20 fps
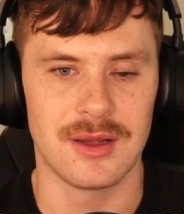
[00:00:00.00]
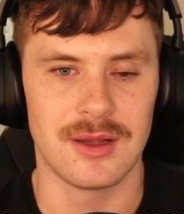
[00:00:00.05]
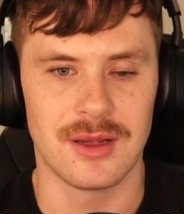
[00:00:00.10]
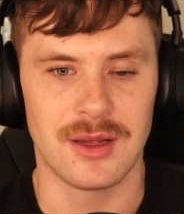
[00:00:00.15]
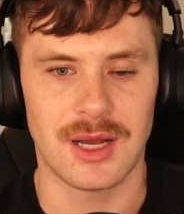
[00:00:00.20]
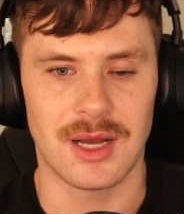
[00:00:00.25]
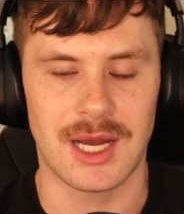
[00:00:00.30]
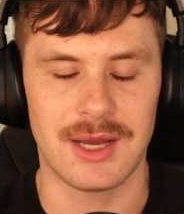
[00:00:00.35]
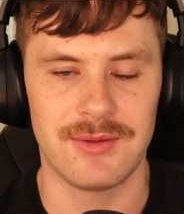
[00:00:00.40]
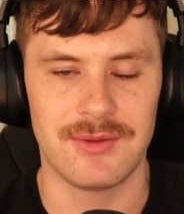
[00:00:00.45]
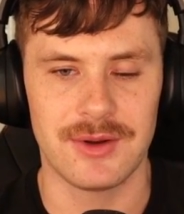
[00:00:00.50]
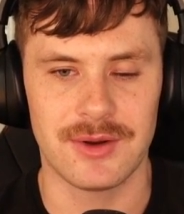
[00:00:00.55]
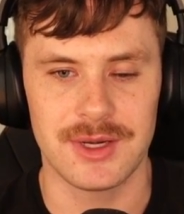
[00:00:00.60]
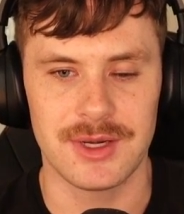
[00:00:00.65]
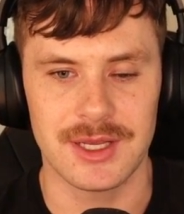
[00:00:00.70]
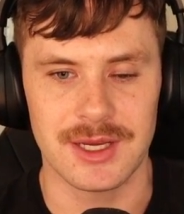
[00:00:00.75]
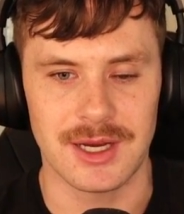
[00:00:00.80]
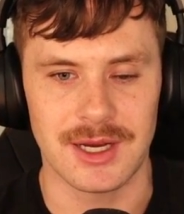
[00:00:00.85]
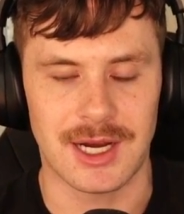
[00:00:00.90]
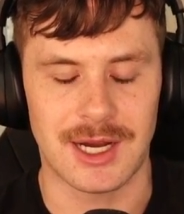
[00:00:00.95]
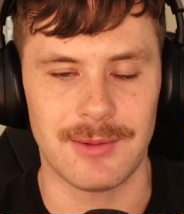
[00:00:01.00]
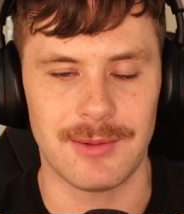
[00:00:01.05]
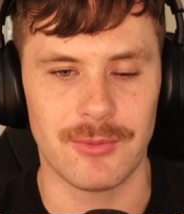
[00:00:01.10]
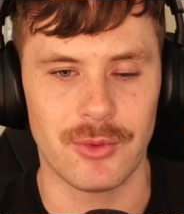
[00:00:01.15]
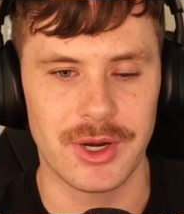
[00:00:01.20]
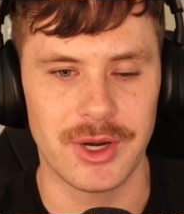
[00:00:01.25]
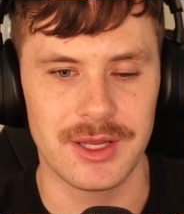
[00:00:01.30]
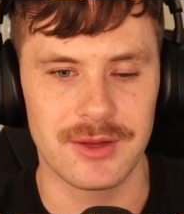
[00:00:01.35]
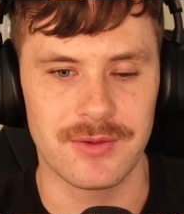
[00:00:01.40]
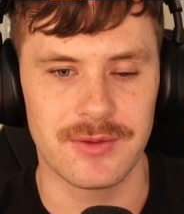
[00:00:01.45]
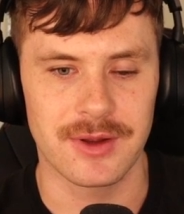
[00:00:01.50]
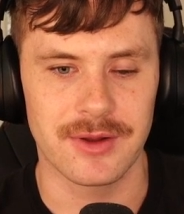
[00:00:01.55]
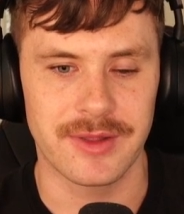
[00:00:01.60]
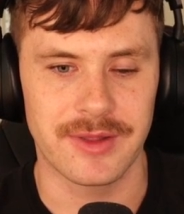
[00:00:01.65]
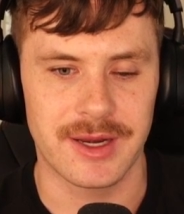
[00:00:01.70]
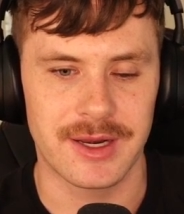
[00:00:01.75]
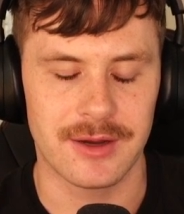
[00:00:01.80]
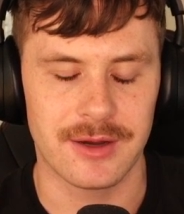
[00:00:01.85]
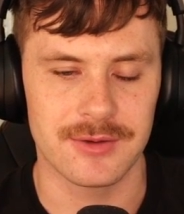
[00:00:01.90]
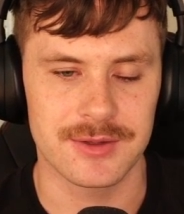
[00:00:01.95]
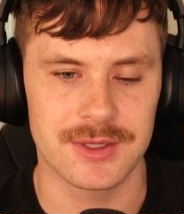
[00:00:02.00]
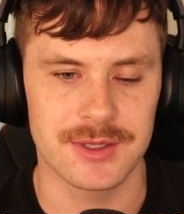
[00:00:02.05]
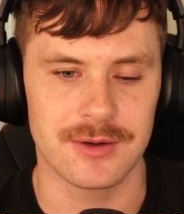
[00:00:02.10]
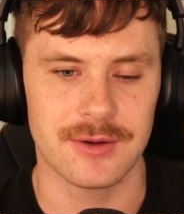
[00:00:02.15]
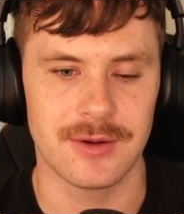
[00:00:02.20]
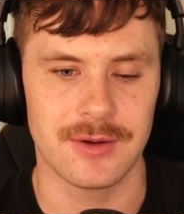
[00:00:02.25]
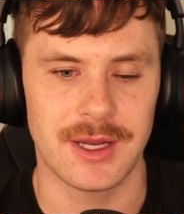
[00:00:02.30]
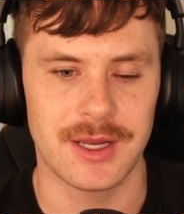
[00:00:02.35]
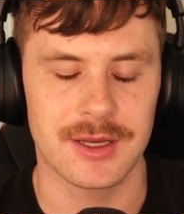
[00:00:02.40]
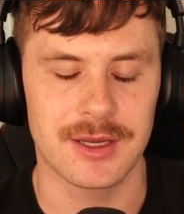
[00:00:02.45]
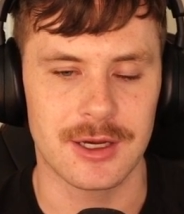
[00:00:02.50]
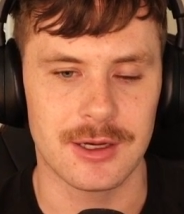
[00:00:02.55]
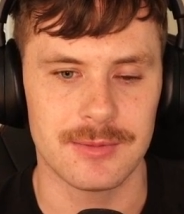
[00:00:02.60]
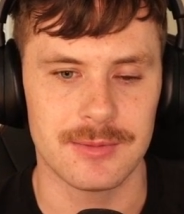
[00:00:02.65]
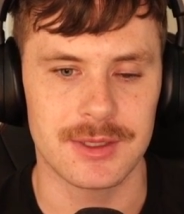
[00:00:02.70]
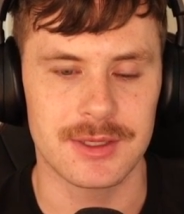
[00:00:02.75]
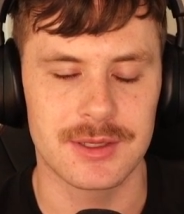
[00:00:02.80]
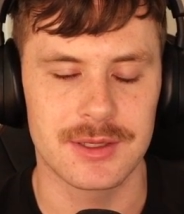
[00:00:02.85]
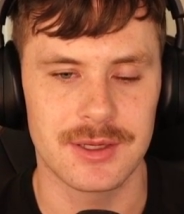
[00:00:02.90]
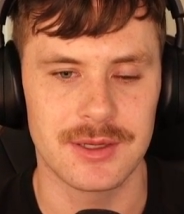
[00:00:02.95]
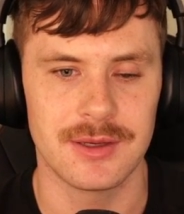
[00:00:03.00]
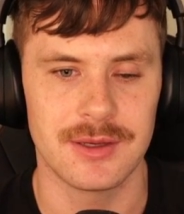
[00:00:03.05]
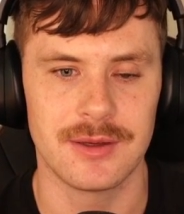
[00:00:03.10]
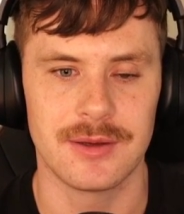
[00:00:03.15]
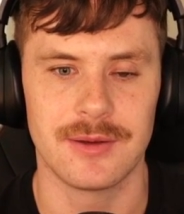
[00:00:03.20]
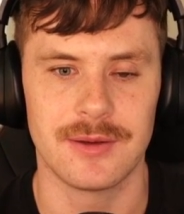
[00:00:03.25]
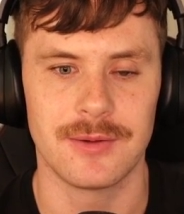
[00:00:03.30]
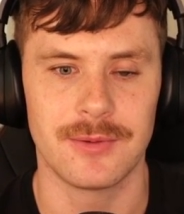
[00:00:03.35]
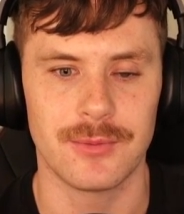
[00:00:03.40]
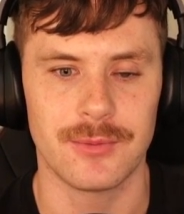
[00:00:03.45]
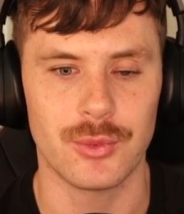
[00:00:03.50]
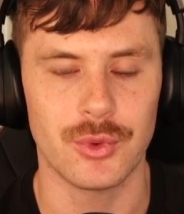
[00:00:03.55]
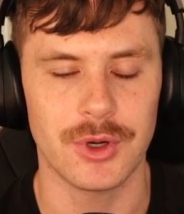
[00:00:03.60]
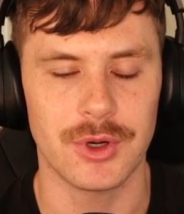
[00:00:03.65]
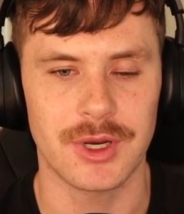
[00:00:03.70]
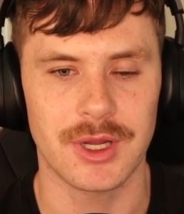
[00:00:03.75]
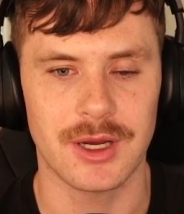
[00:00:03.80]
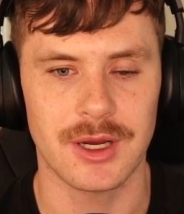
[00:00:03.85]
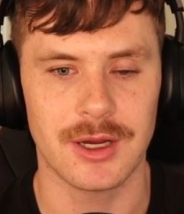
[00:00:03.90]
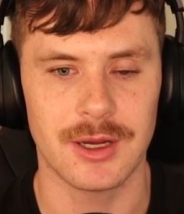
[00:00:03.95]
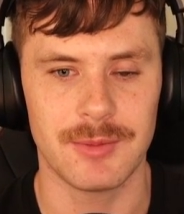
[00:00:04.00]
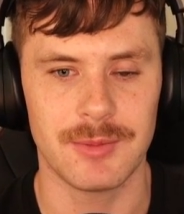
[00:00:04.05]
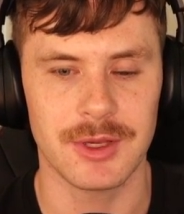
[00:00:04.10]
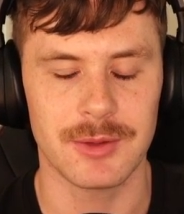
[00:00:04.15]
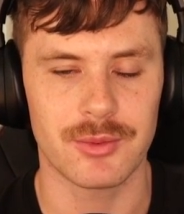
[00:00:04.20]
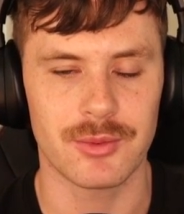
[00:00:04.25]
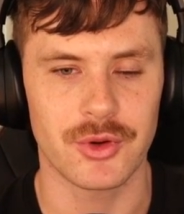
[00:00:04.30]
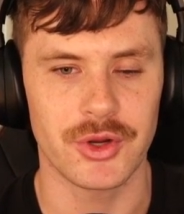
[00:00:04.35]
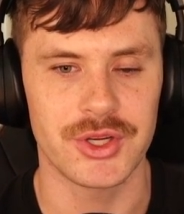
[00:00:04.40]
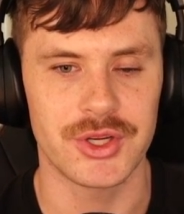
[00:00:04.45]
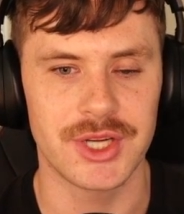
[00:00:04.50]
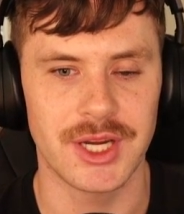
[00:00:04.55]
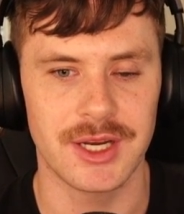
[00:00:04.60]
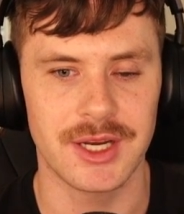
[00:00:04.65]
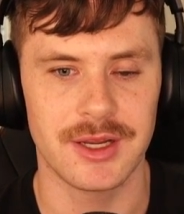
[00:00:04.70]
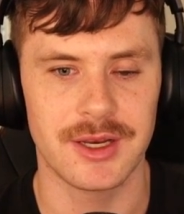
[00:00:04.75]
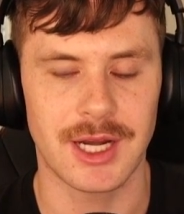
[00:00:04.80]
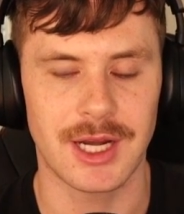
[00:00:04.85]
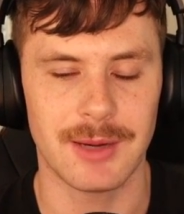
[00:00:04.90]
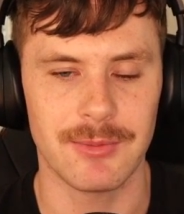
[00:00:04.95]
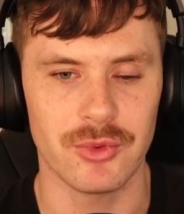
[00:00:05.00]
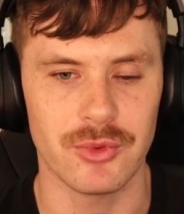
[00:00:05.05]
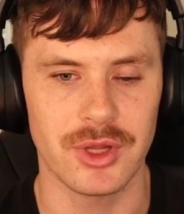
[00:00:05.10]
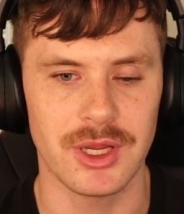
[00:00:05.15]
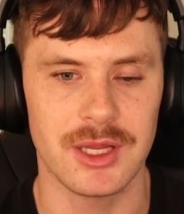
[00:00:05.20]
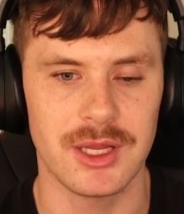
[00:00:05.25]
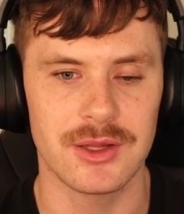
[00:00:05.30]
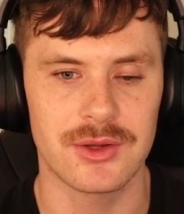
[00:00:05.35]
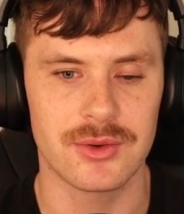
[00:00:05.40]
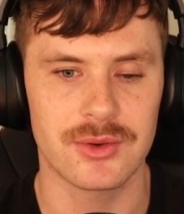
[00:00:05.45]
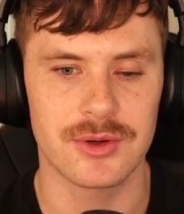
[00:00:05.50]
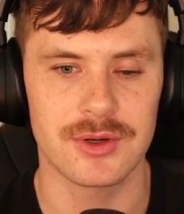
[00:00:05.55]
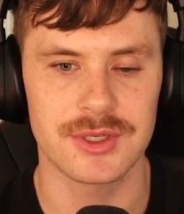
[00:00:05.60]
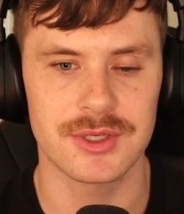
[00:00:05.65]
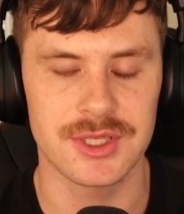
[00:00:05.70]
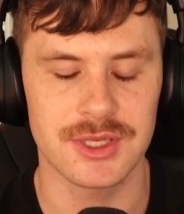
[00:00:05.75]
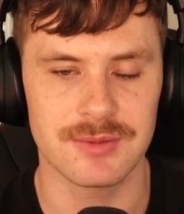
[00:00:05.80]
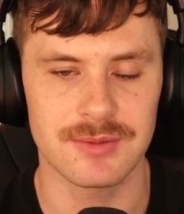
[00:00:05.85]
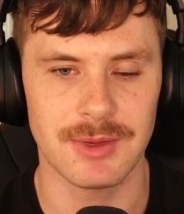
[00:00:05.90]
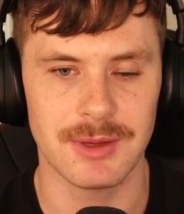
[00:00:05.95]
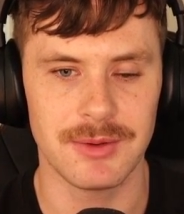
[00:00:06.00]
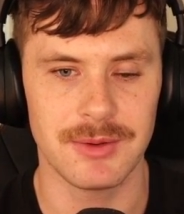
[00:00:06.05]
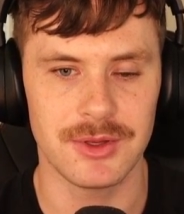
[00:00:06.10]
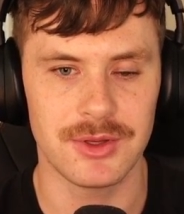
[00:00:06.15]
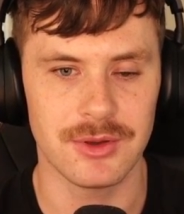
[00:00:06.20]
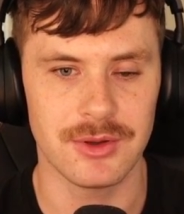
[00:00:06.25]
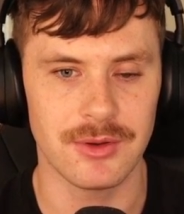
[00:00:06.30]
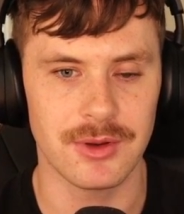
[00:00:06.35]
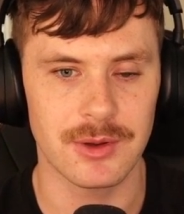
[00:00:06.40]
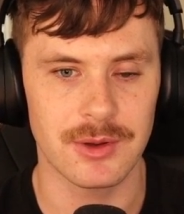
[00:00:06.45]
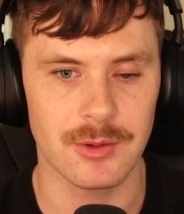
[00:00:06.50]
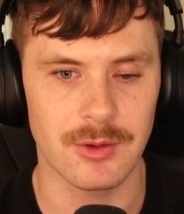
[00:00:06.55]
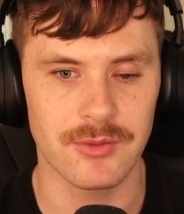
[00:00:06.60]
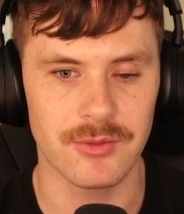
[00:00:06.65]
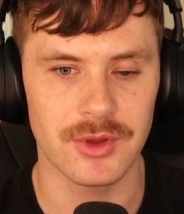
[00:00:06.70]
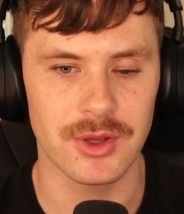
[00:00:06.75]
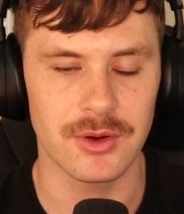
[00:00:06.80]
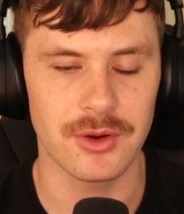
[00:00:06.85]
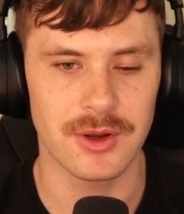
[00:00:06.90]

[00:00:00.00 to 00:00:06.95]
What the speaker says: I have no idea. I'm waiting to figure that out. So any comments would be appreciated. I'm leaning towards just maybe doing a review and